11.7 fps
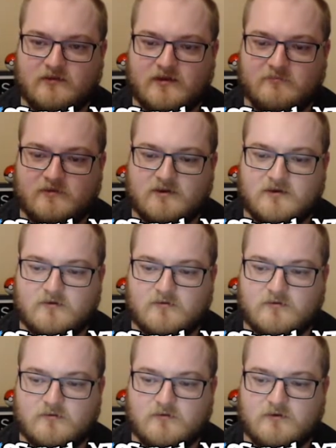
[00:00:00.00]
type
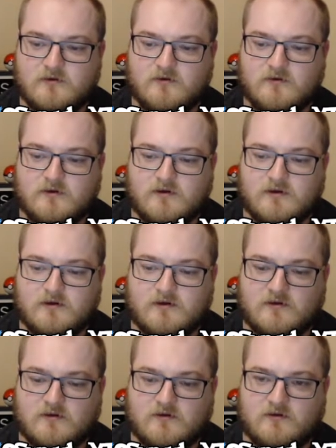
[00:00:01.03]
now.
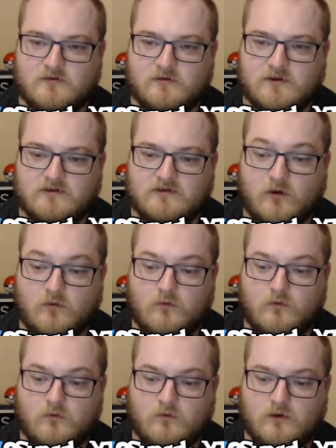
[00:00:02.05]
Quick attack.
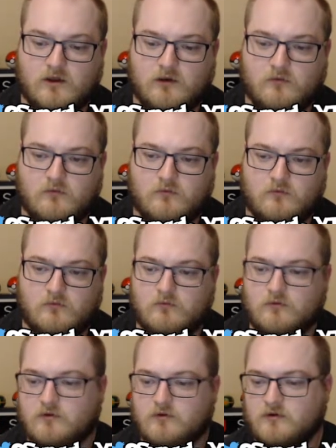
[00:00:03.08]
Oh, hello.
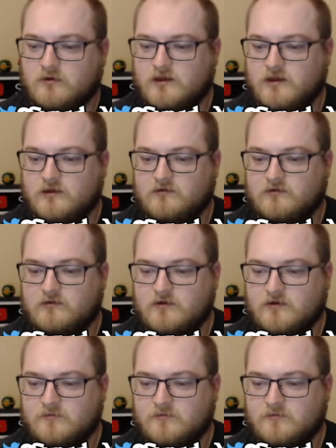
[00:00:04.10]
Okay, calm